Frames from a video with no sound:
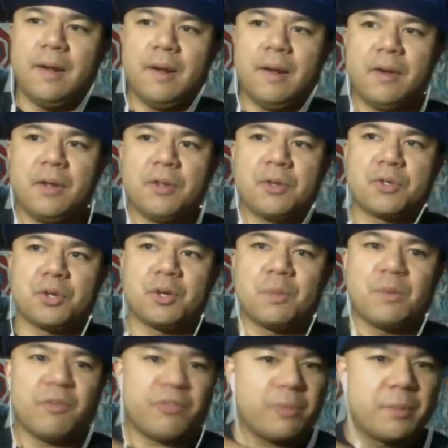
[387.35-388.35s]
another
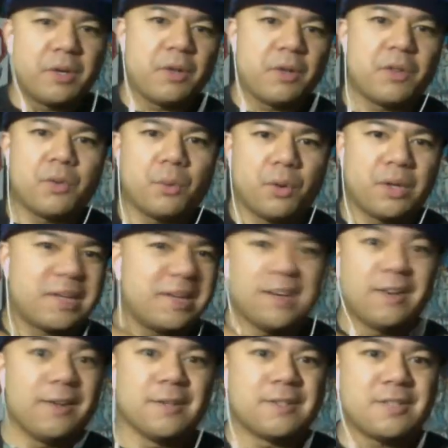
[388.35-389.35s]
tournament from another org in
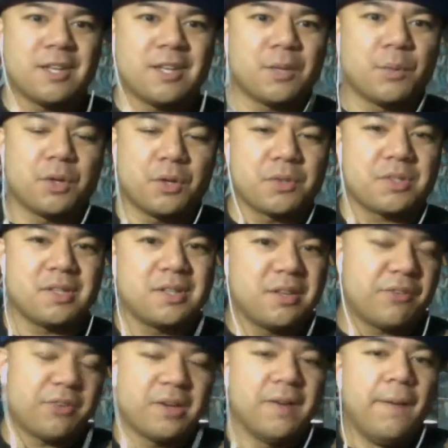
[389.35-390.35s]
another city would host a
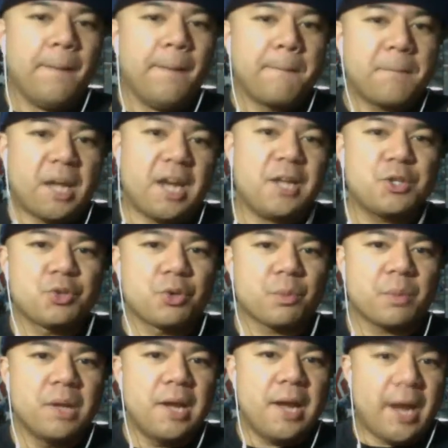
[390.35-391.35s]
different age
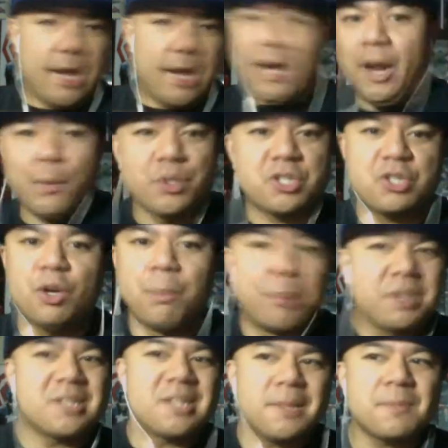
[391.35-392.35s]
group. And I would still
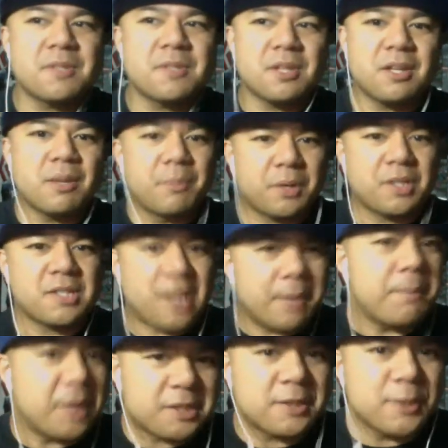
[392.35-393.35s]
put teams in there because
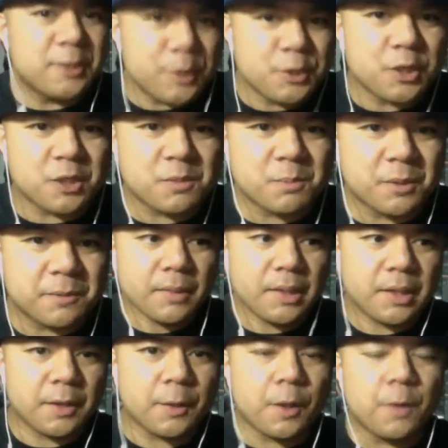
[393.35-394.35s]
I make the adjustment,
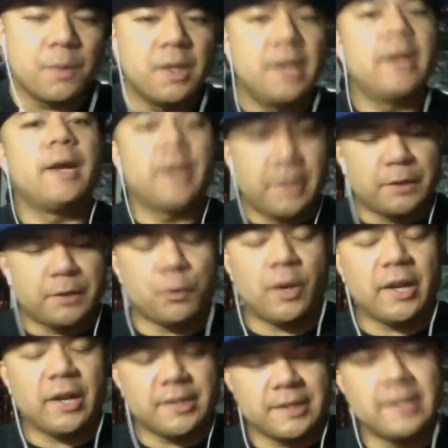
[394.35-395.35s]

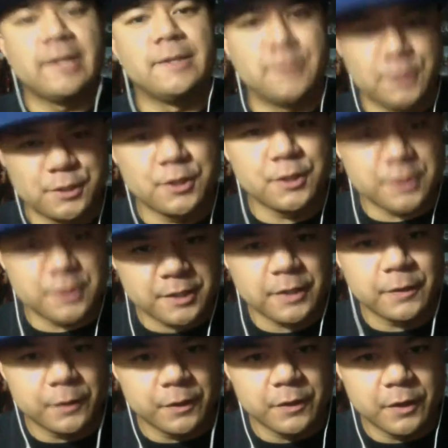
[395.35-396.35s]
Granted, it's easier
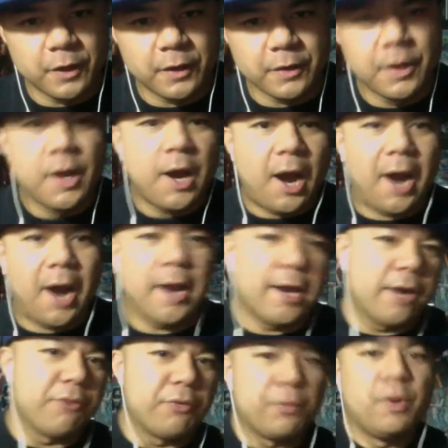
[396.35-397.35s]
said than done. I
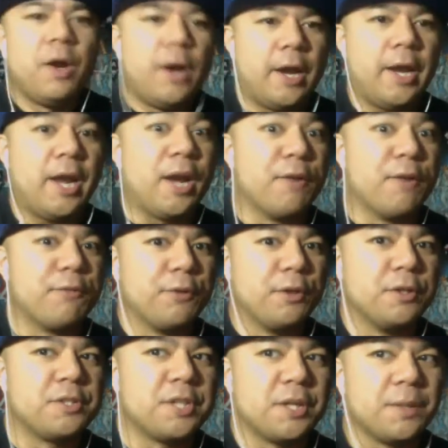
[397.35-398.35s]
have a handful
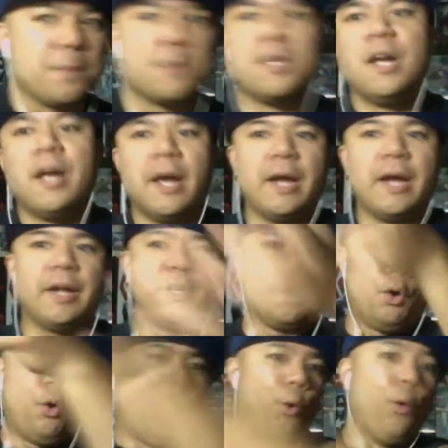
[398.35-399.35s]
of teams, and
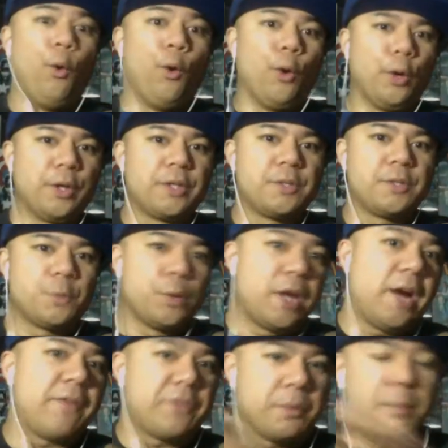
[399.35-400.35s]
whole orgs would
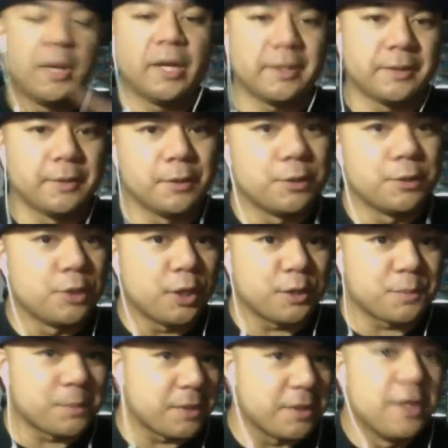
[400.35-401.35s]
have to make the adjustment